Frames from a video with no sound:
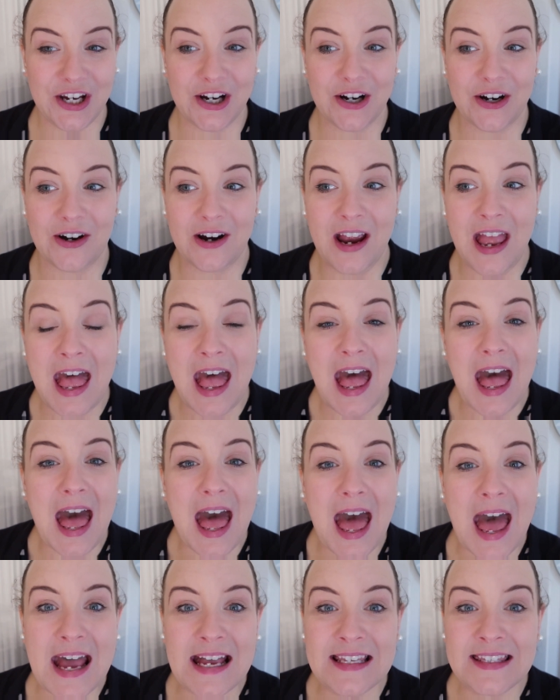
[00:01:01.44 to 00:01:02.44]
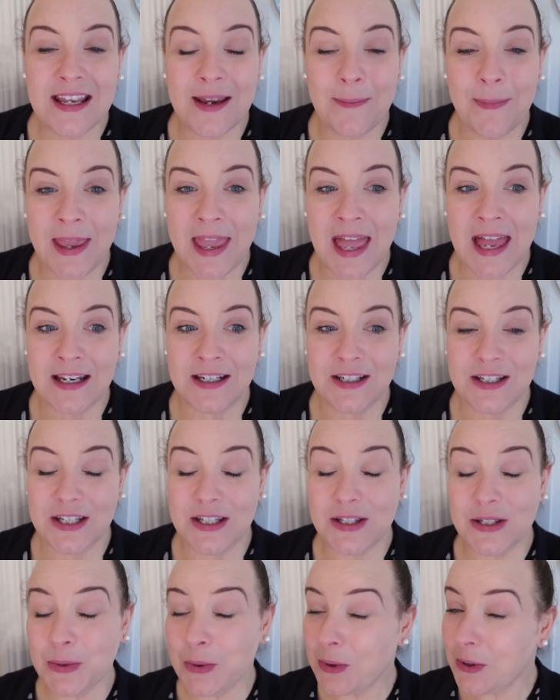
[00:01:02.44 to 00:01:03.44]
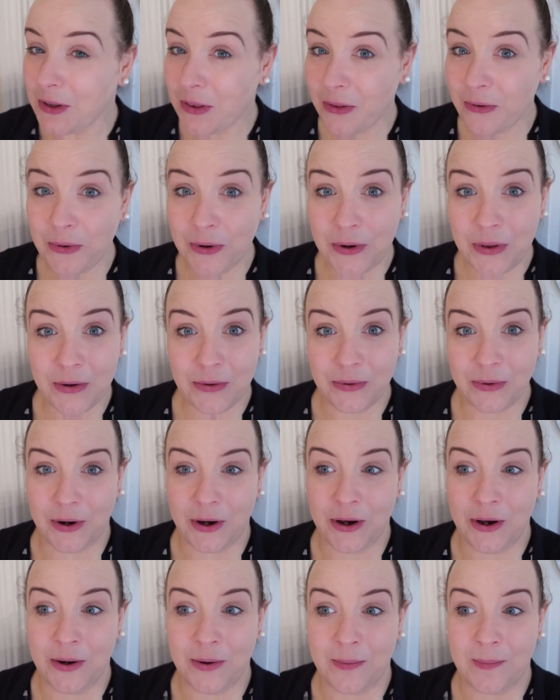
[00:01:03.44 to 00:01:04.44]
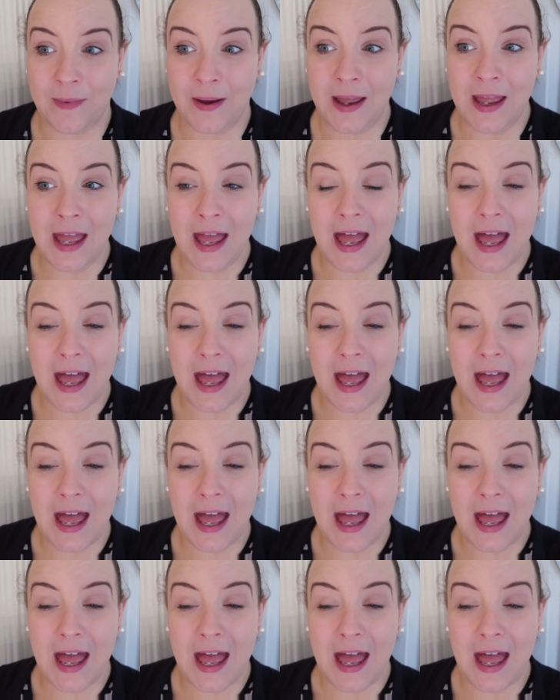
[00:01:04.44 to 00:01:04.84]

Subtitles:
year as I began to sort through the room